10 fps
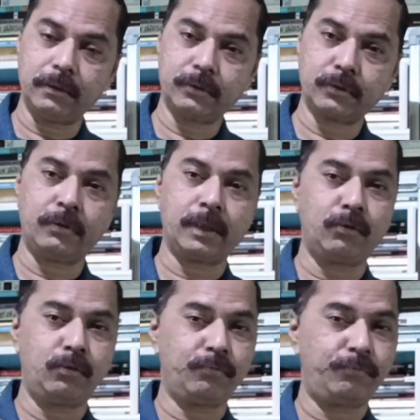So you can
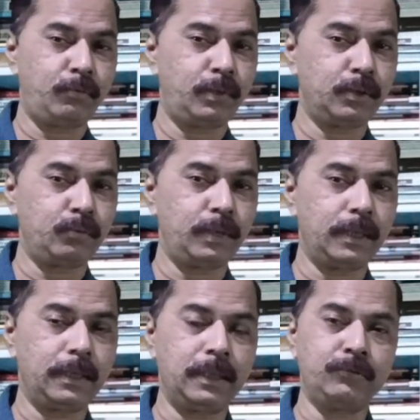look forward to
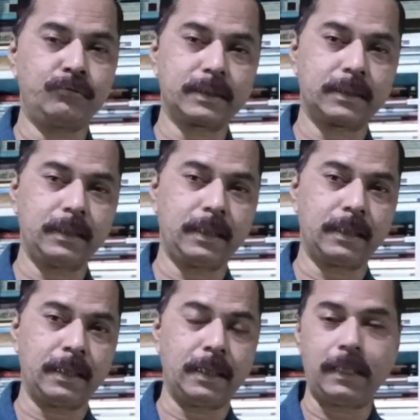an interesting and
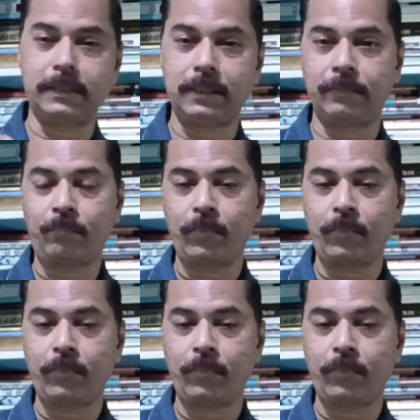enlightening